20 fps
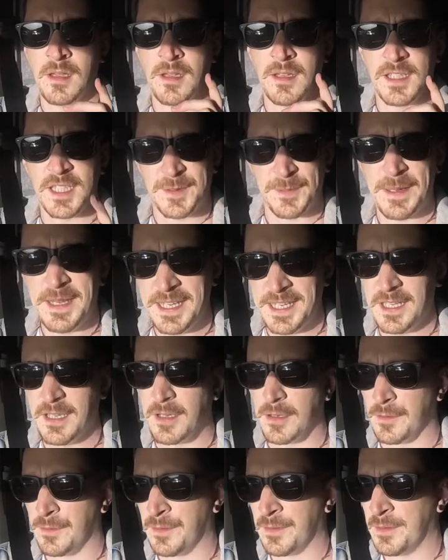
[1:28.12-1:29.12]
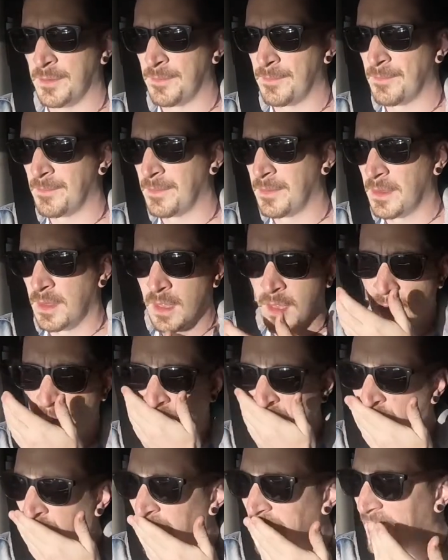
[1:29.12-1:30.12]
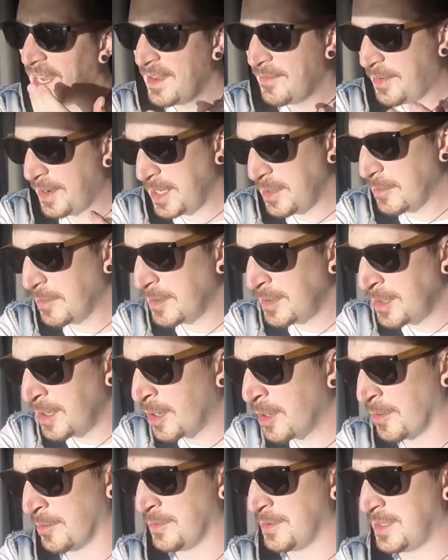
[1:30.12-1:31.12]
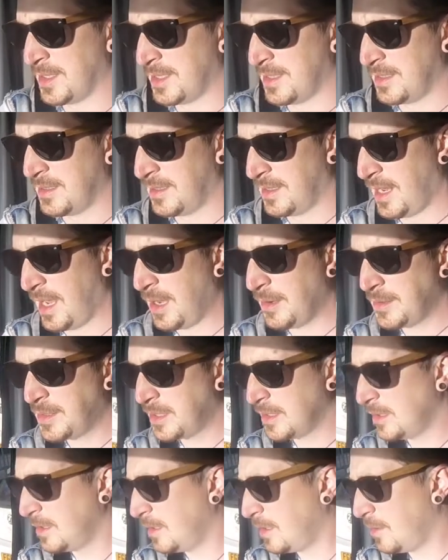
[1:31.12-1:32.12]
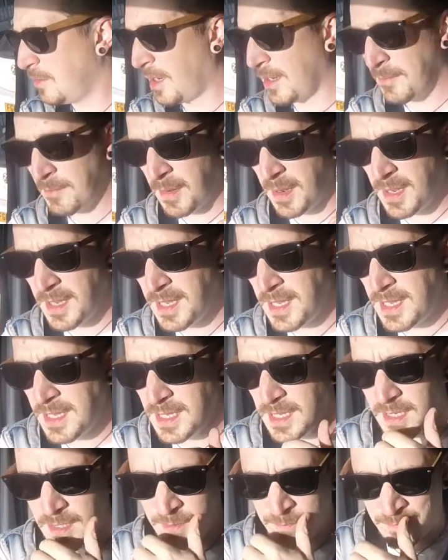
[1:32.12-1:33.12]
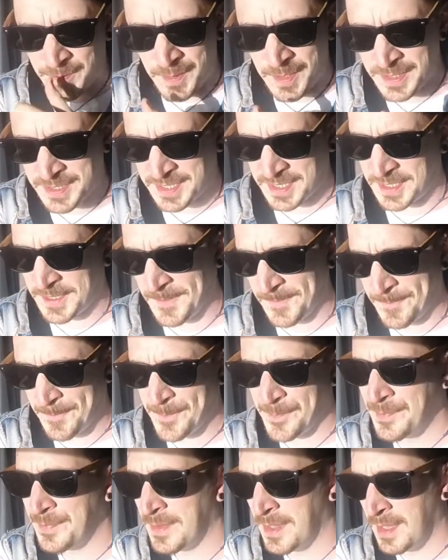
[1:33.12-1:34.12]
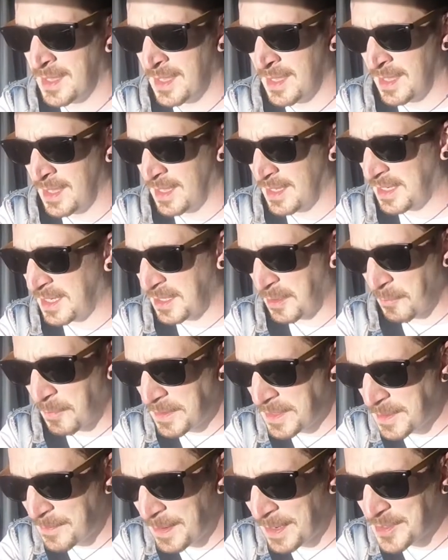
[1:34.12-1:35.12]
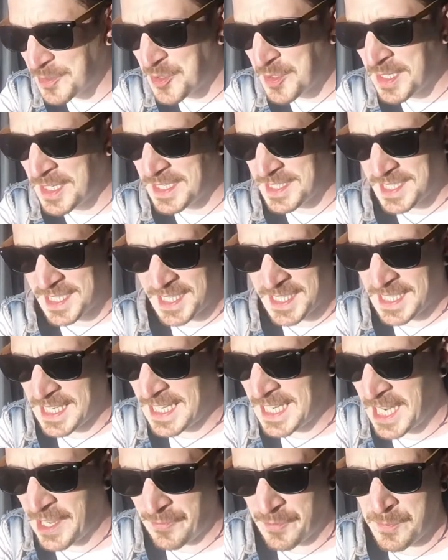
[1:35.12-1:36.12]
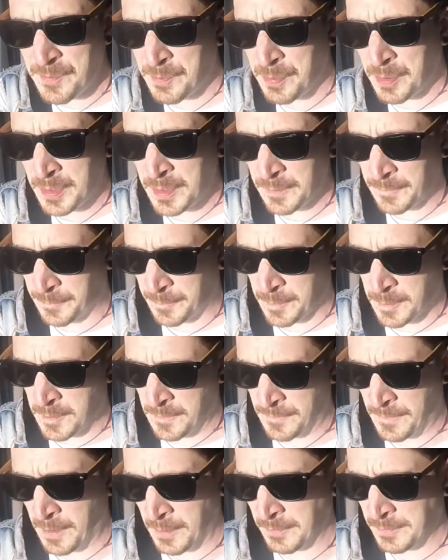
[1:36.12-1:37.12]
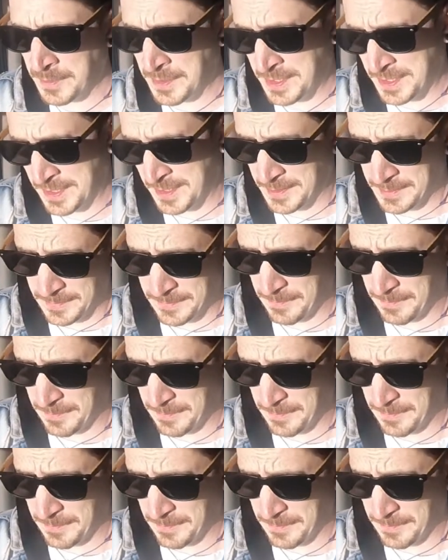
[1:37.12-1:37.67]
speaking of, if anyone knows how to, like, my inverter, like when the battery gets to like 11.4 volts,